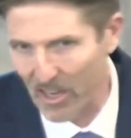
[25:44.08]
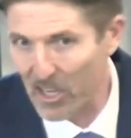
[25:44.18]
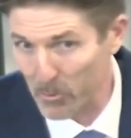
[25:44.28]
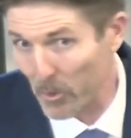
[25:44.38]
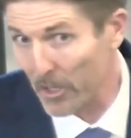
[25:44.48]
the
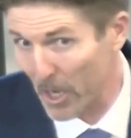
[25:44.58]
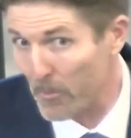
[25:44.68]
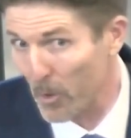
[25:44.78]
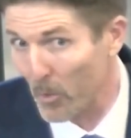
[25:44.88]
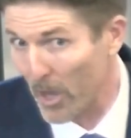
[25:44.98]
gospel in a
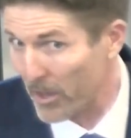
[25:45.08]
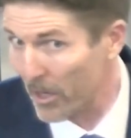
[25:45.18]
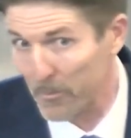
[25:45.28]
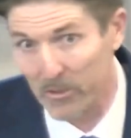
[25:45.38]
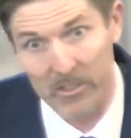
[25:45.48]
humble way,
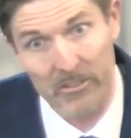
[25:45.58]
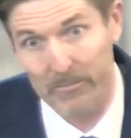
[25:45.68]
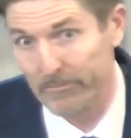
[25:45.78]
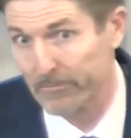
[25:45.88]
that I'm just